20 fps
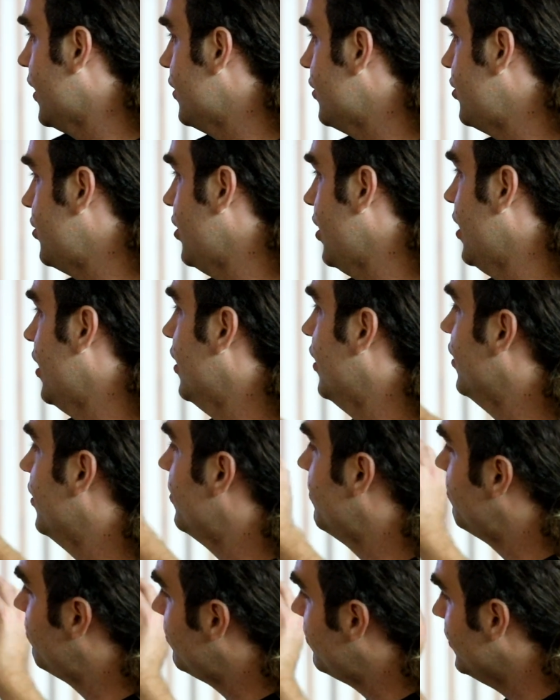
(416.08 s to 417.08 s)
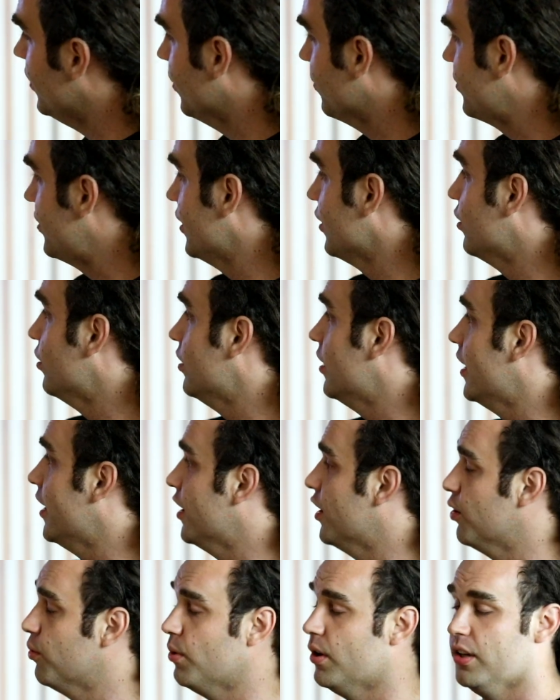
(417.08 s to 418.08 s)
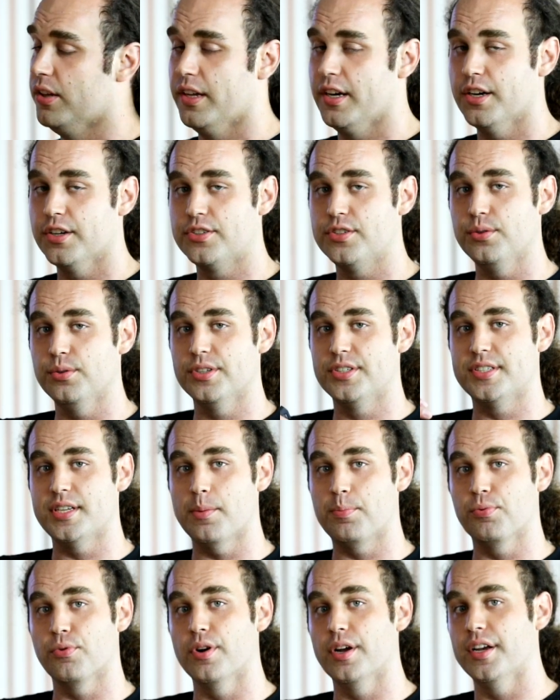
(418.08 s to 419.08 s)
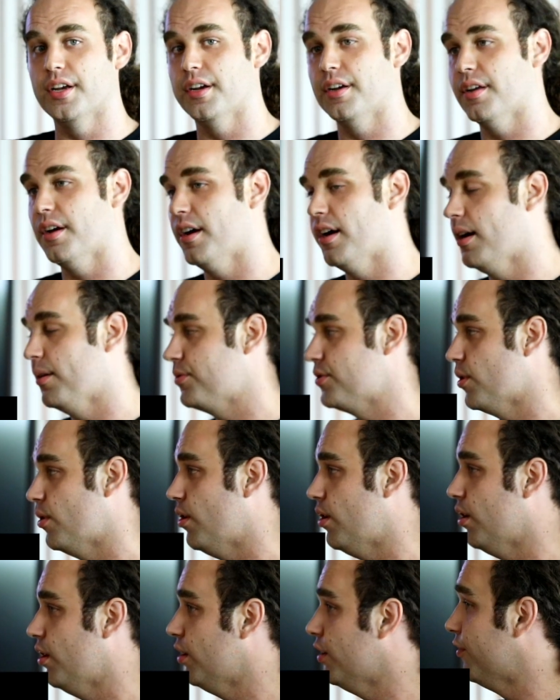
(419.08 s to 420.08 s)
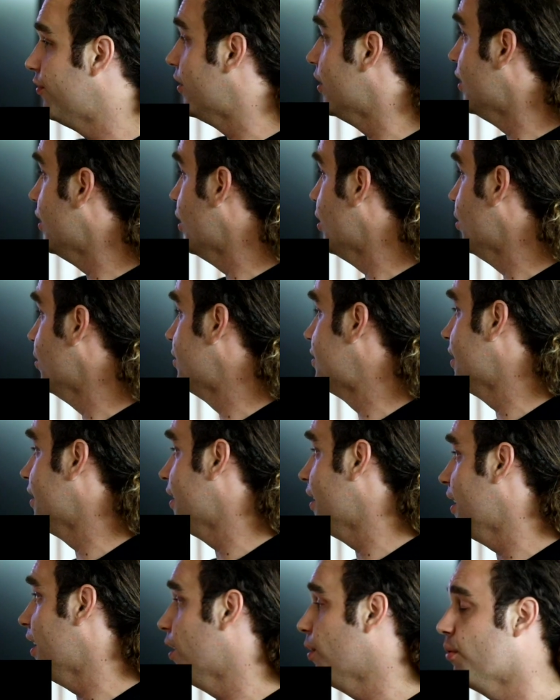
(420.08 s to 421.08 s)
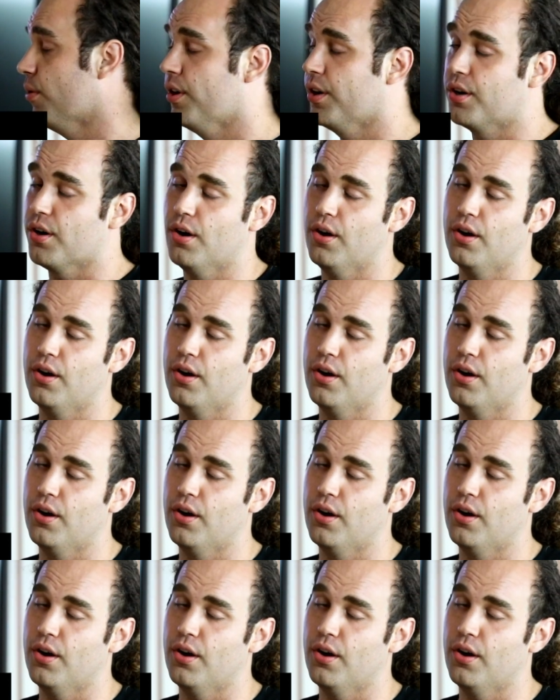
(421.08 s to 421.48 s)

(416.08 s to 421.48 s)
shared single layer, while layer 2 is separated. So all of the nodes in the network